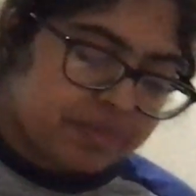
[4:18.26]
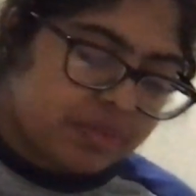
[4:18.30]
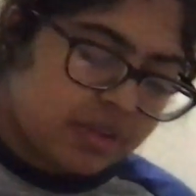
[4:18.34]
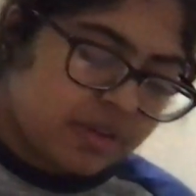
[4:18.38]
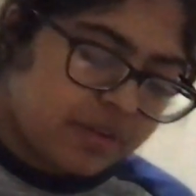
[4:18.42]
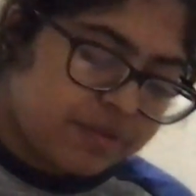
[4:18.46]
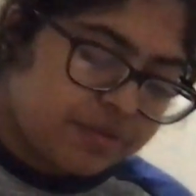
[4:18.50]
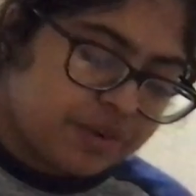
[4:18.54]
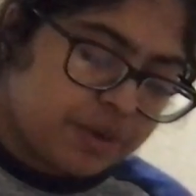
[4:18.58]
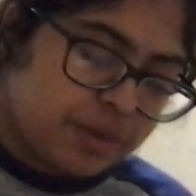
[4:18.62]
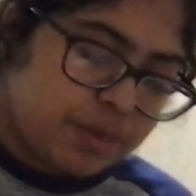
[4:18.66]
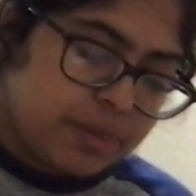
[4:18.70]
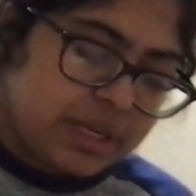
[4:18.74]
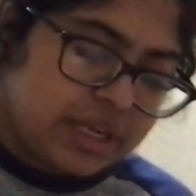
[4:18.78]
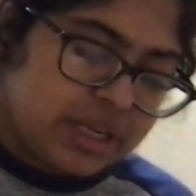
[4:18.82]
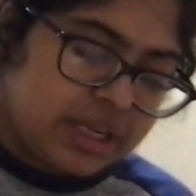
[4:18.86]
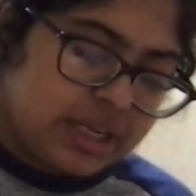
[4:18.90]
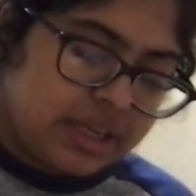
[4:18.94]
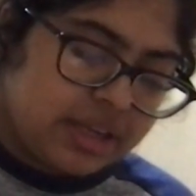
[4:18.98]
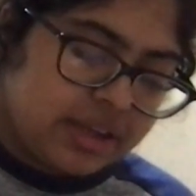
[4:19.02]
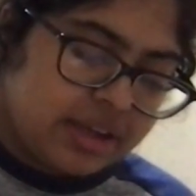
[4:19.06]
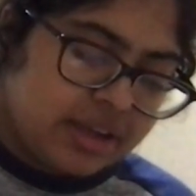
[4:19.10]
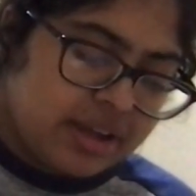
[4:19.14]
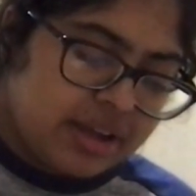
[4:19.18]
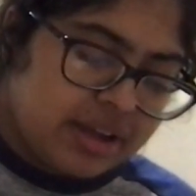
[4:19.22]
for
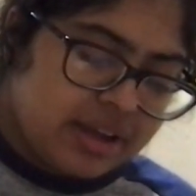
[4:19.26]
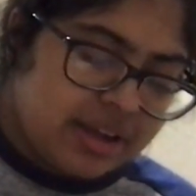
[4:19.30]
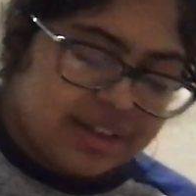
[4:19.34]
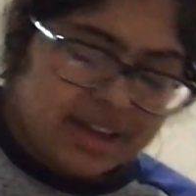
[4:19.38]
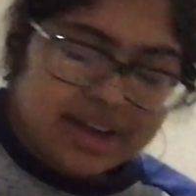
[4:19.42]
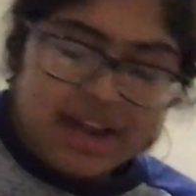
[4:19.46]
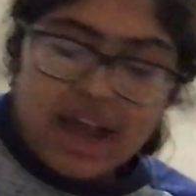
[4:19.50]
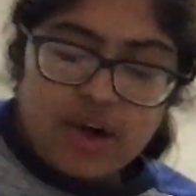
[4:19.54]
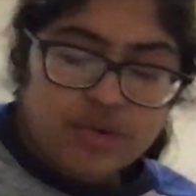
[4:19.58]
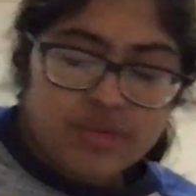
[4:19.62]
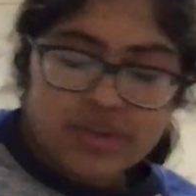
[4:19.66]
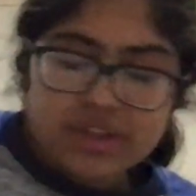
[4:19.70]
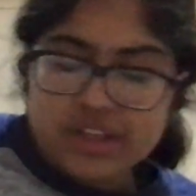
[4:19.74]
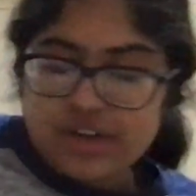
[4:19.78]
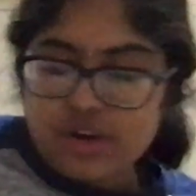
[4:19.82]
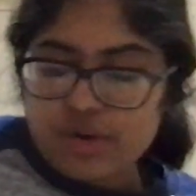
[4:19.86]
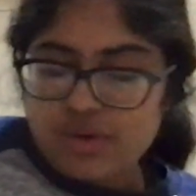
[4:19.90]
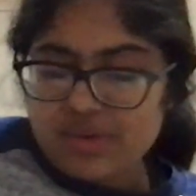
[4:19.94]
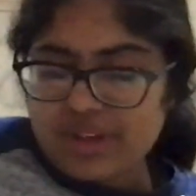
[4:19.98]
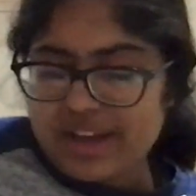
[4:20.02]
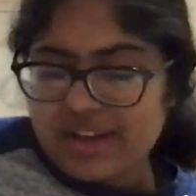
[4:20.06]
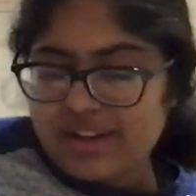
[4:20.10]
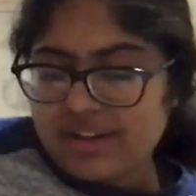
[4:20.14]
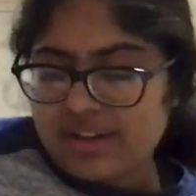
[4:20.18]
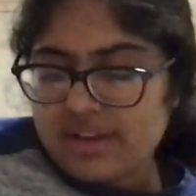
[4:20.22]
me, like I don't really know.
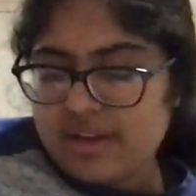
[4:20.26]
Like,